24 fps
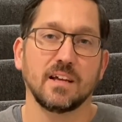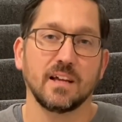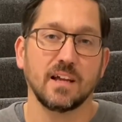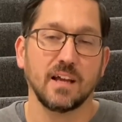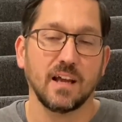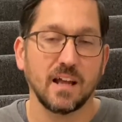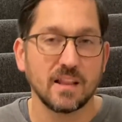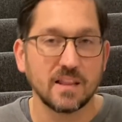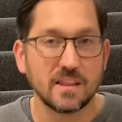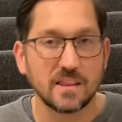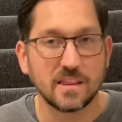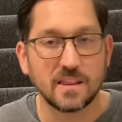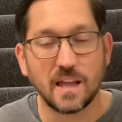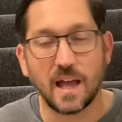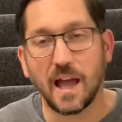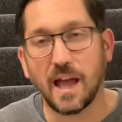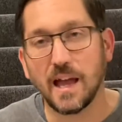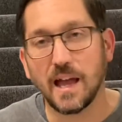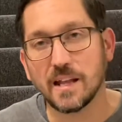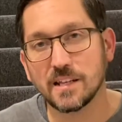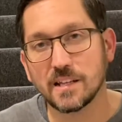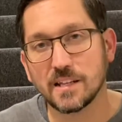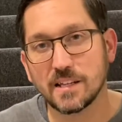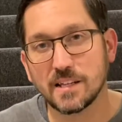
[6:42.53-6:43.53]
And
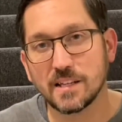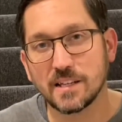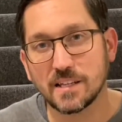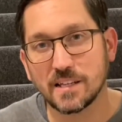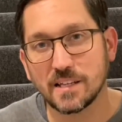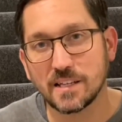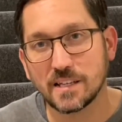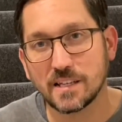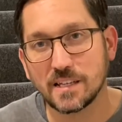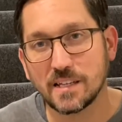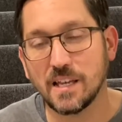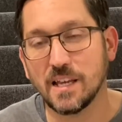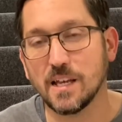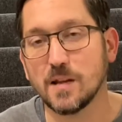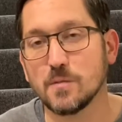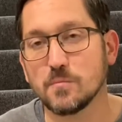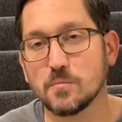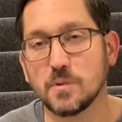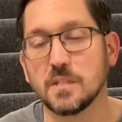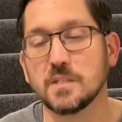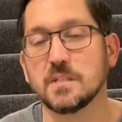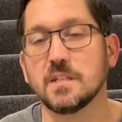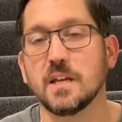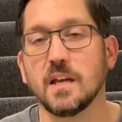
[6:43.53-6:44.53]
that can't
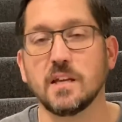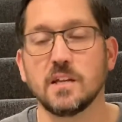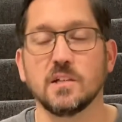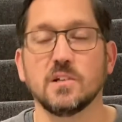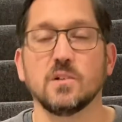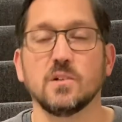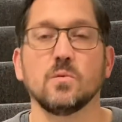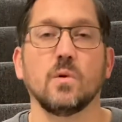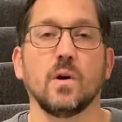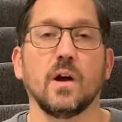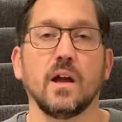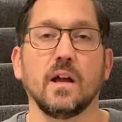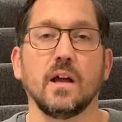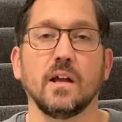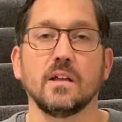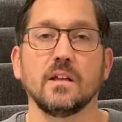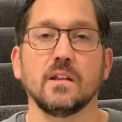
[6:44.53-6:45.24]
be taken away.